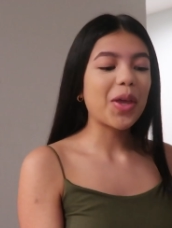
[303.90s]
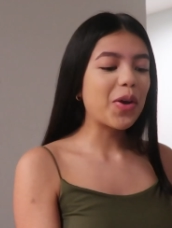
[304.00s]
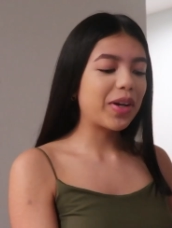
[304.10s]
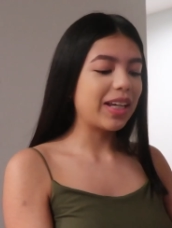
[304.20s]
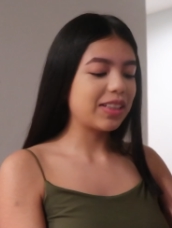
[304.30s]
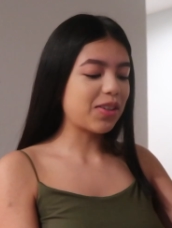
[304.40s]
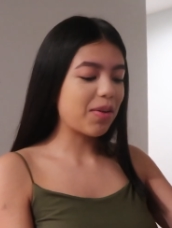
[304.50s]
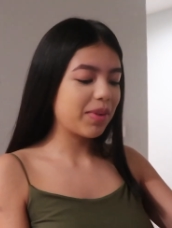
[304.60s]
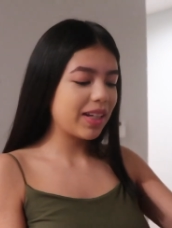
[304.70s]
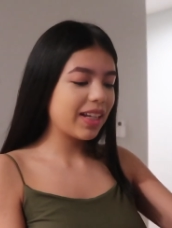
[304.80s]
okay, so
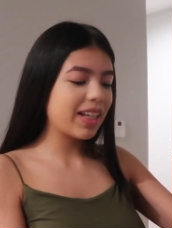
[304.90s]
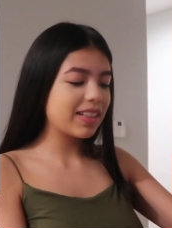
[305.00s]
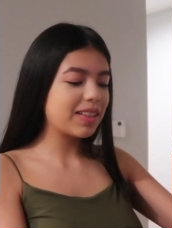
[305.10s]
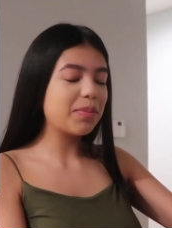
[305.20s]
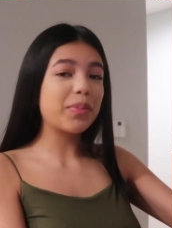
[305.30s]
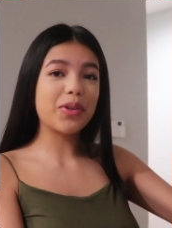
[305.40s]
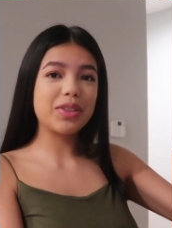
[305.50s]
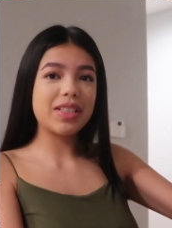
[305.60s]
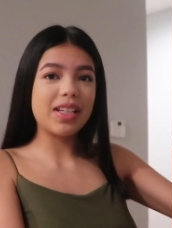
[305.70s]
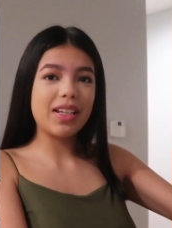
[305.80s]
I'm gonna get some
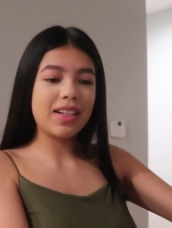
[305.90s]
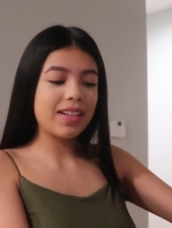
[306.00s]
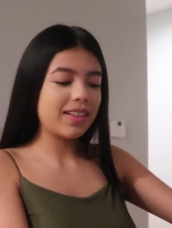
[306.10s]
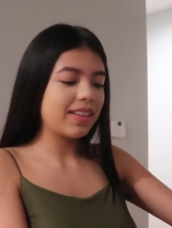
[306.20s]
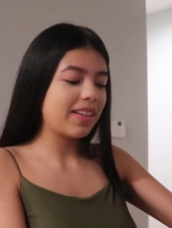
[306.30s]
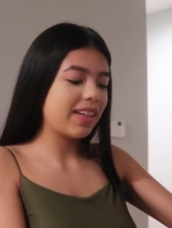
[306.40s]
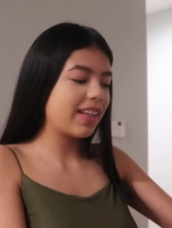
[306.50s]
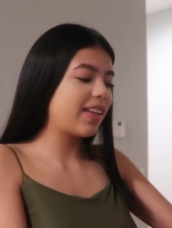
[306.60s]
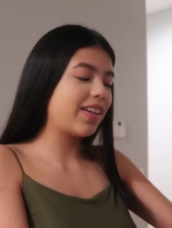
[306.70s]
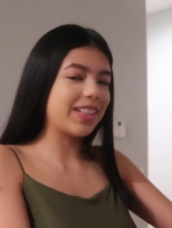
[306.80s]
protein.
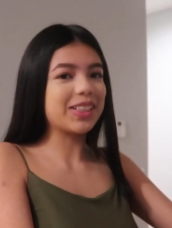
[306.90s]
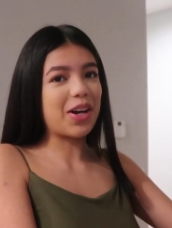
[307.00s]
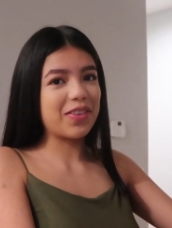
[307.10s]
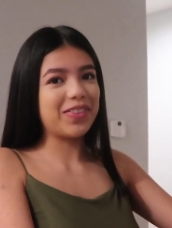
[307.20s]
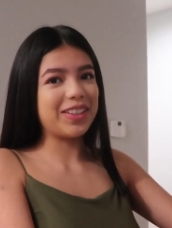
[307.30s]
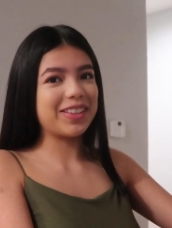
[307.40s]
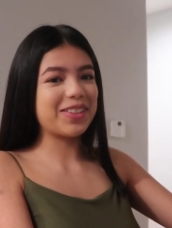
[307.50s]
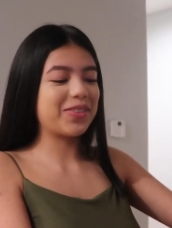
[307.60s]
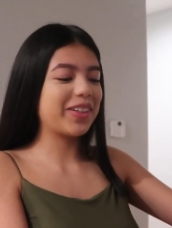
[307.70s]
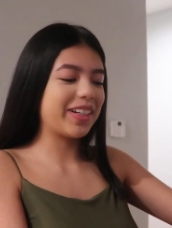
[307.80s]
And there is coffee,
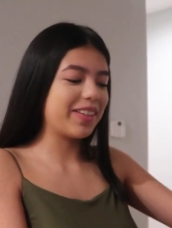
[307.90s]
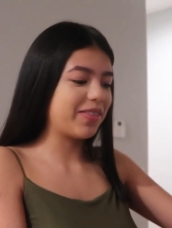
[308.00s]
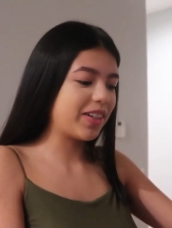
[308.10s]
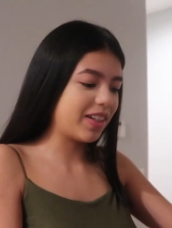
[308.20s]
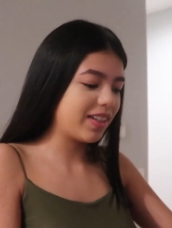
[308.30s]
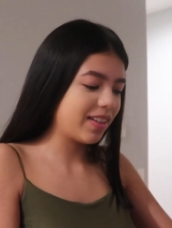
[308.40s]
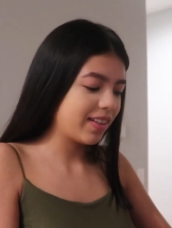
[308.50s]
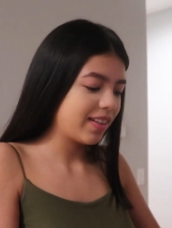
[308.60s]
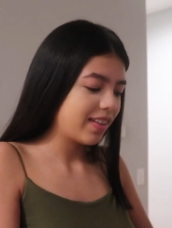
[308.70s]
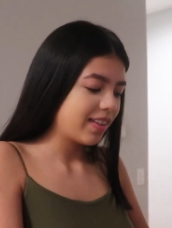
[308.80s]
so we're good, we're
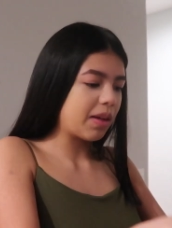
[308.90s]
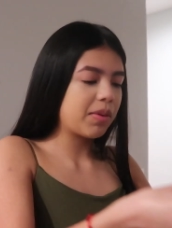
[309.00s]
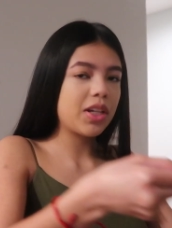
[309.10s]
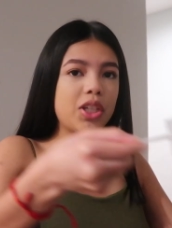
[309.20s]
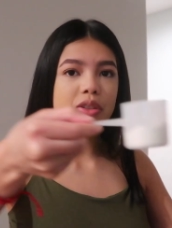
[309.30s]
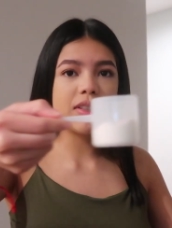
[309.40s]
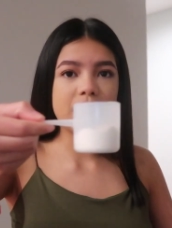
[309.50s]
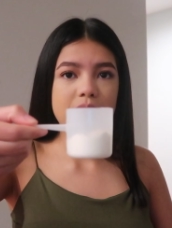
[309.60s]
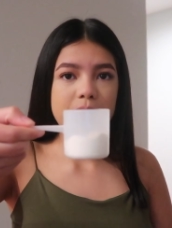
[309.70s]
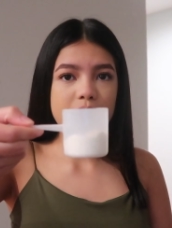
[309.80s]
good. I'm gonna use
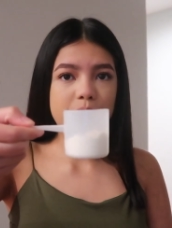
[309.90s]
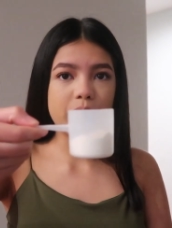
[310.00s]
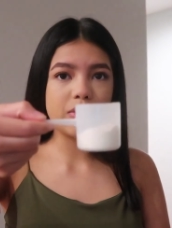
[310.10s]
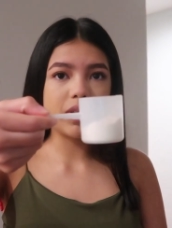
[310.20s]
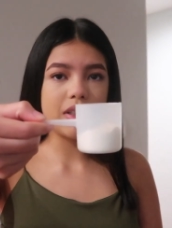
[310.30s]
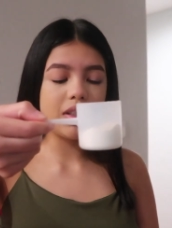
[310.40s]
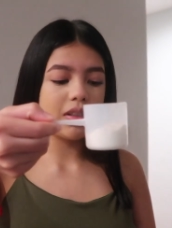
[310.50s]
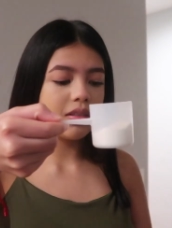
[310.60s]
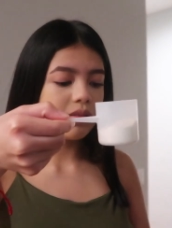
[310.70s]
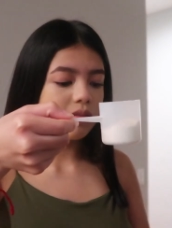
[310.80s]
this much protein.